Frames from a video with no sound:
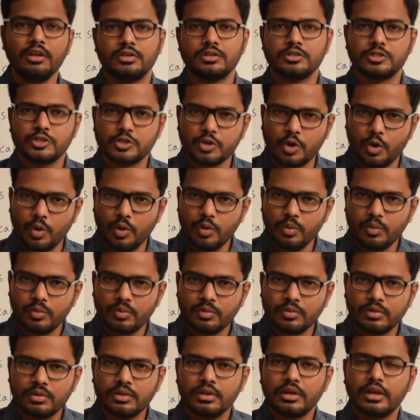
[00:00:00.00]
So
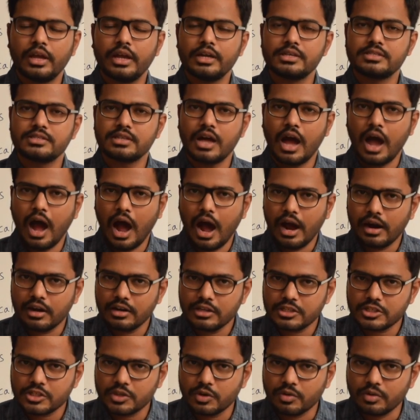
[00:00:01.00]
it's
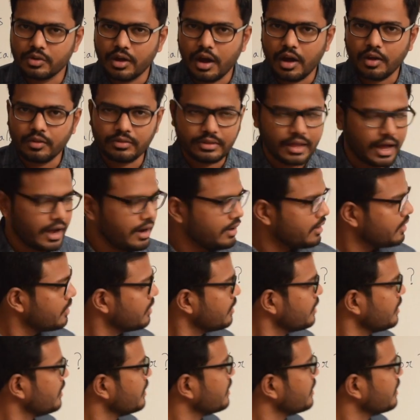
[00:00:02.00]
understood now that